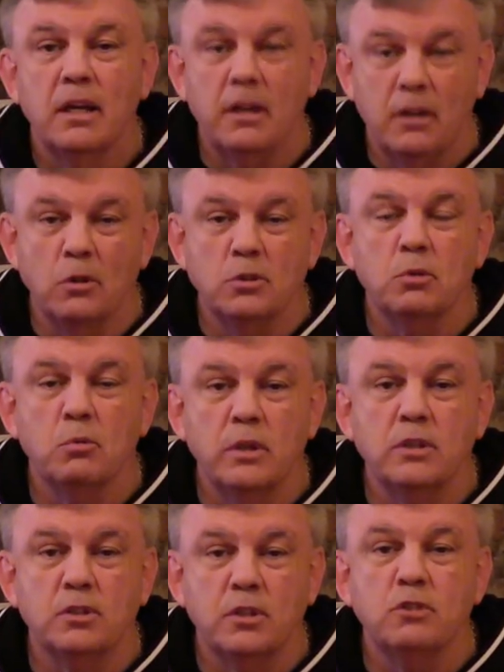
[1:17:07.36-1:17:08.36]
He goes and
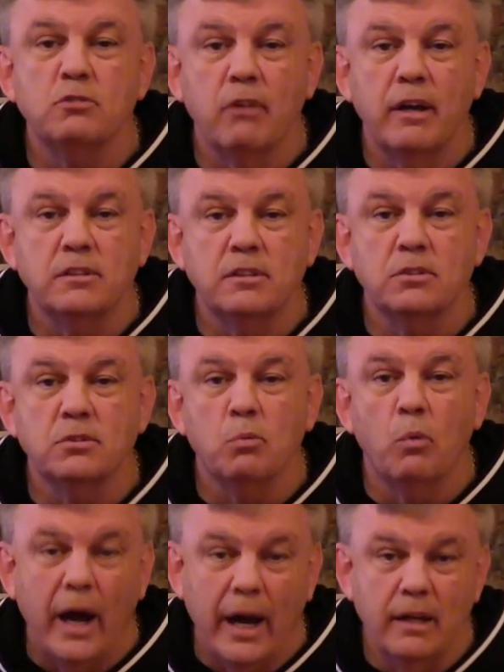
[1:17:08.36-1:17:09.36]
wins these
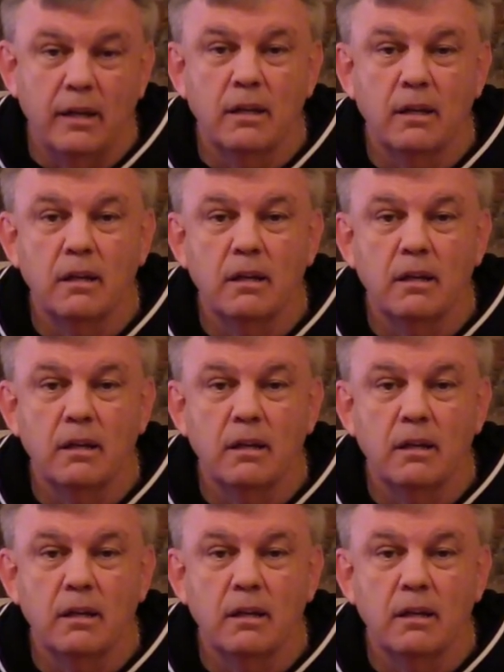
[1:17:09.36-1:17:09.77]
races. Why?